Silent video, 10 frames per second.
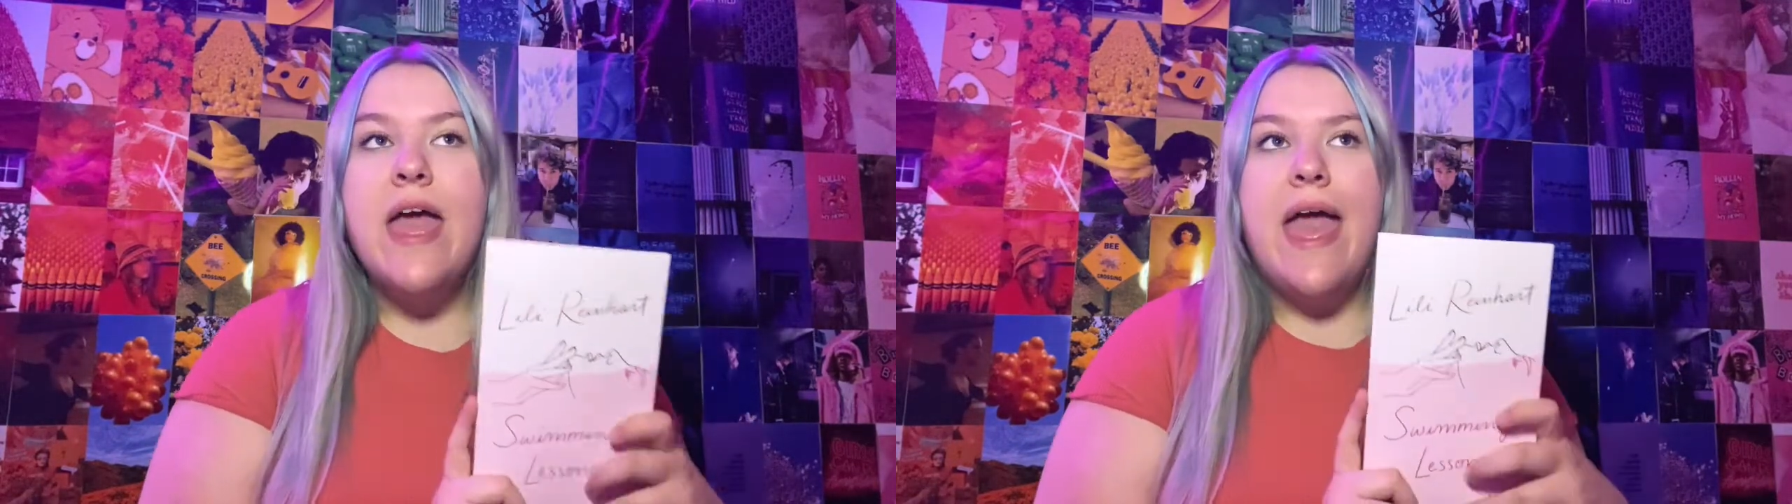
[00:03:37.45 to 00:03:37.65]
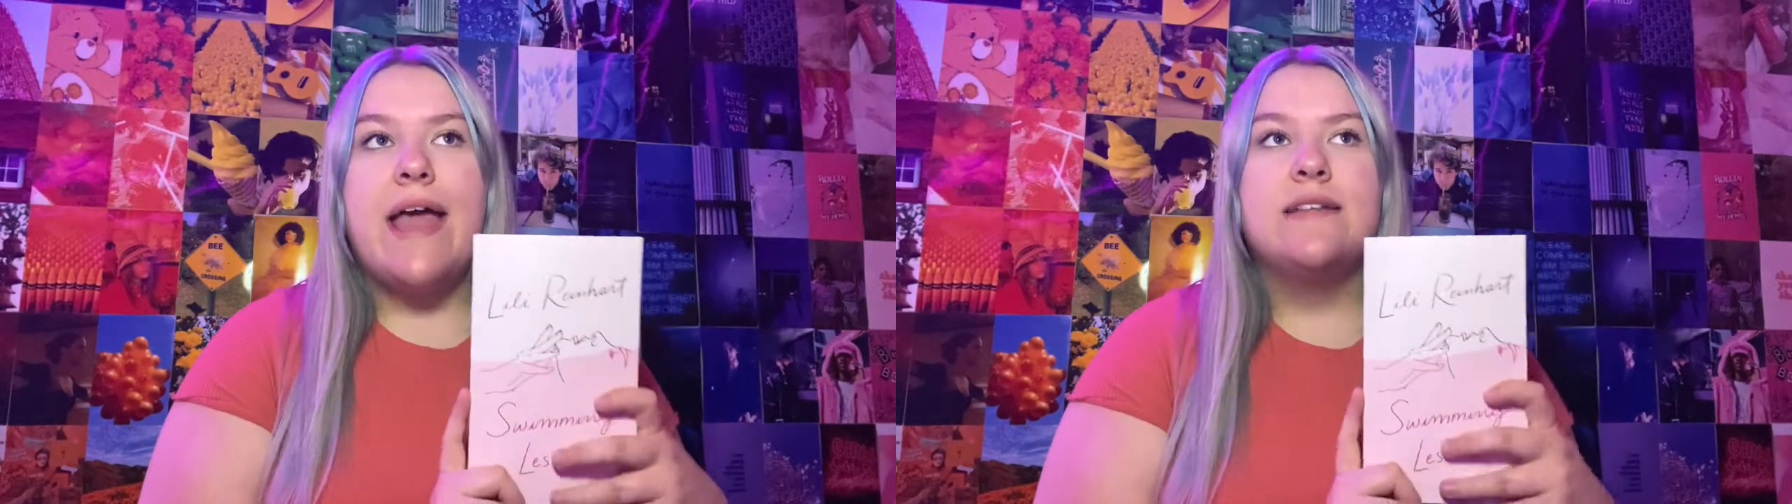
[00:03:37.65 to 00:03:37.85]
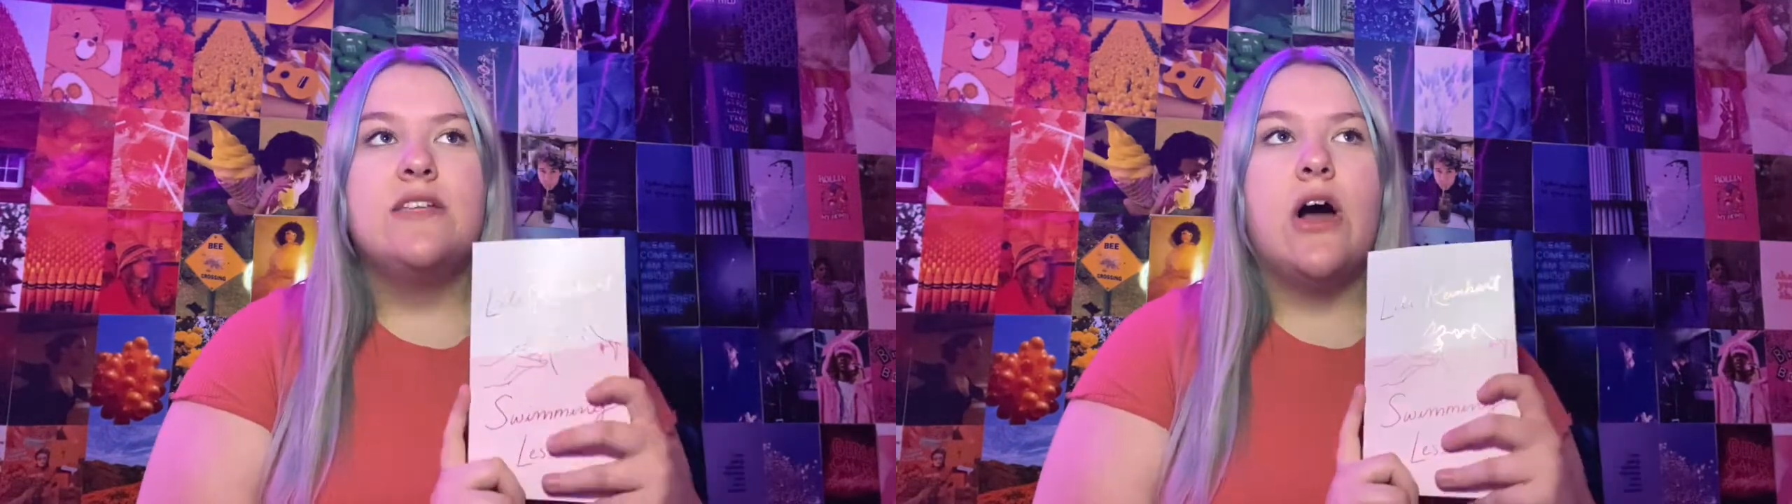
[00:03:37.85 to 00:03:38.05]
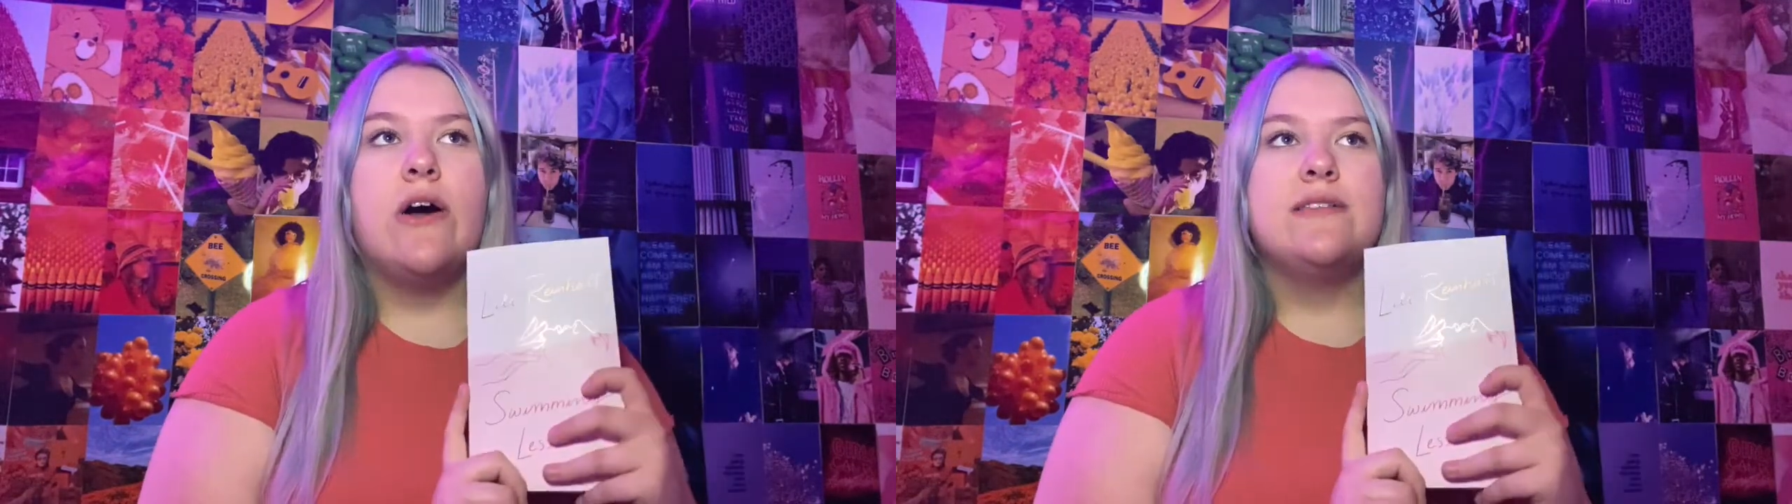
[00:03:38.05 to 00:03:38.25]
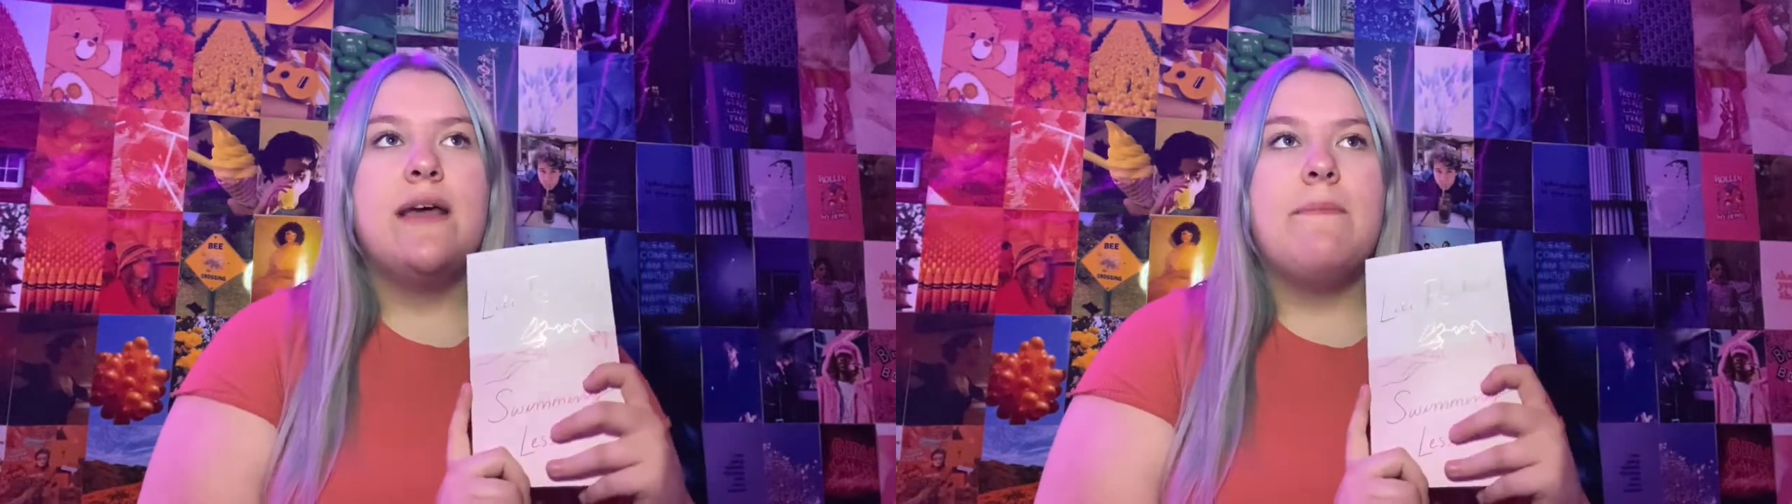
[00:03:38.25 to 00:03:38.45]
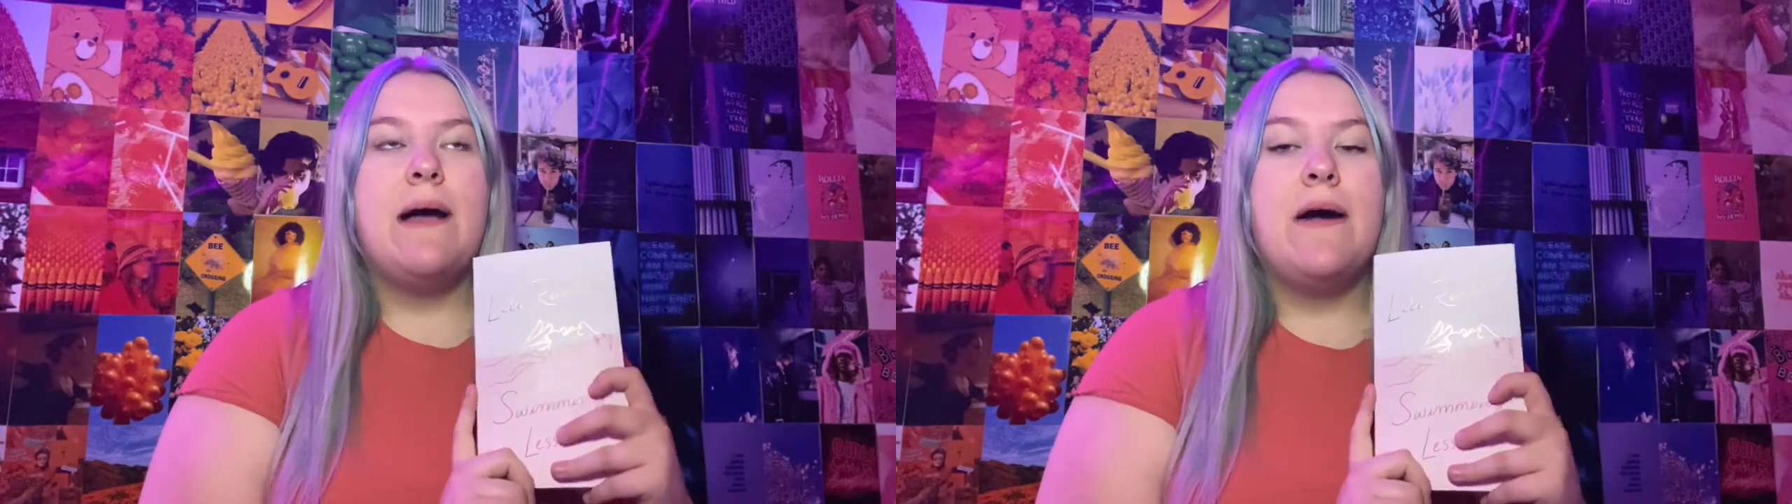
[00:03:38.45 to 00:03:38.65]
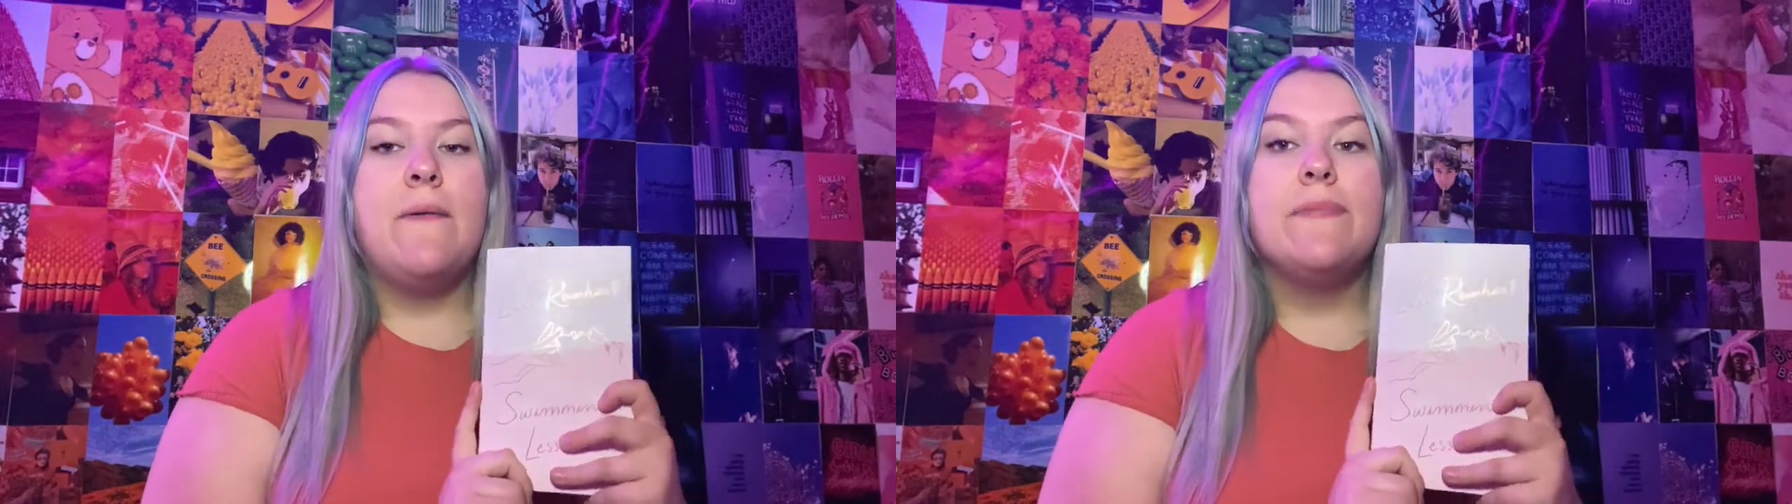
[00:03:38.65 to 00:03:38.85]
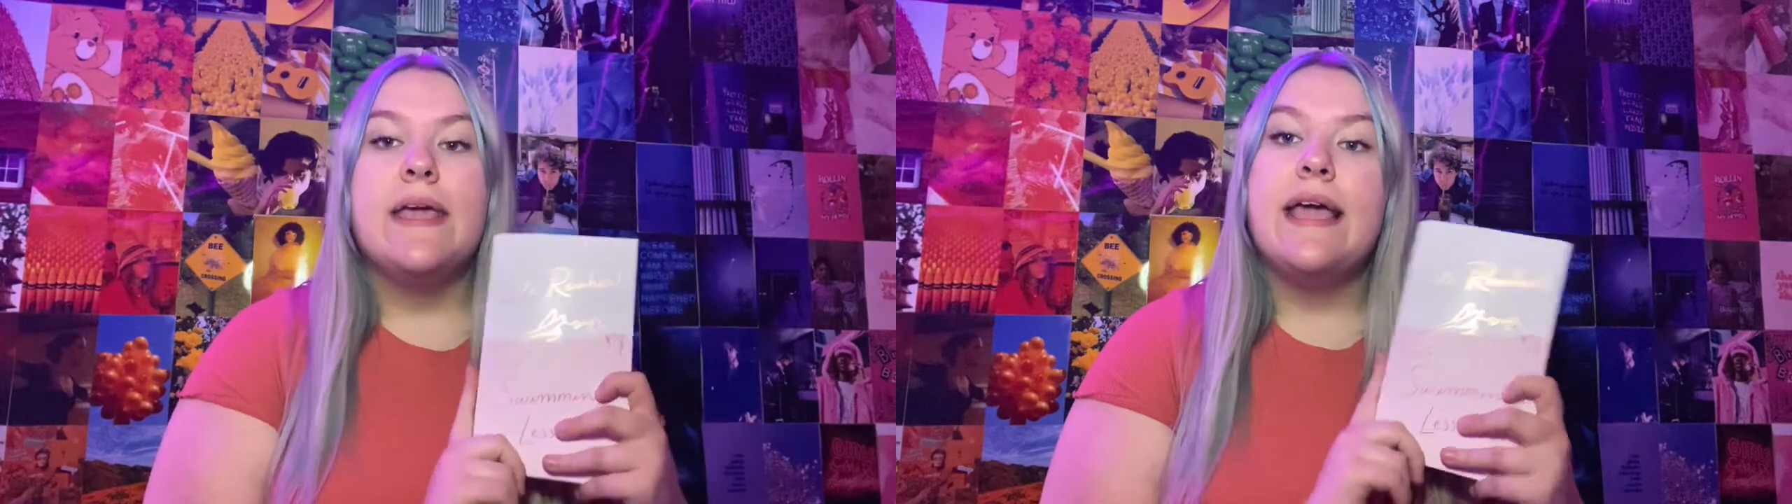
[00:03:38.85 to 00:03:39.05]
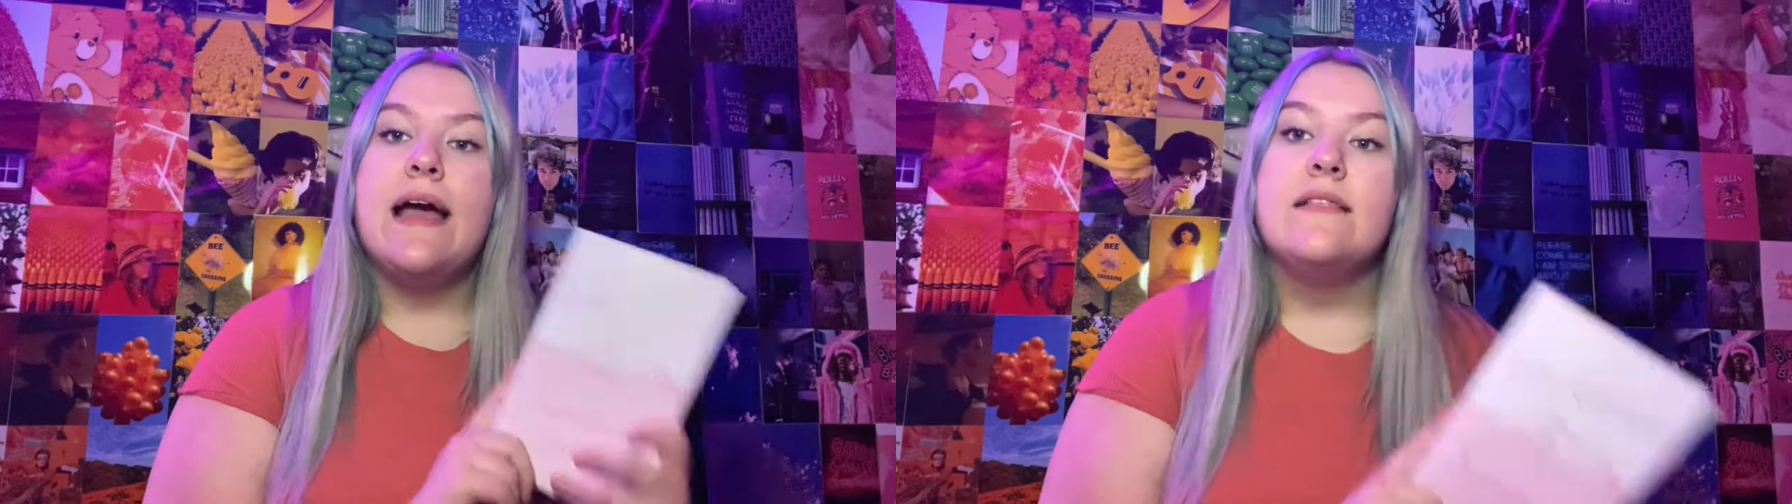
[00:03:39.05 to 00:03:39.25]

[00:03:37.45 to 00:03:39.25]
and talks about like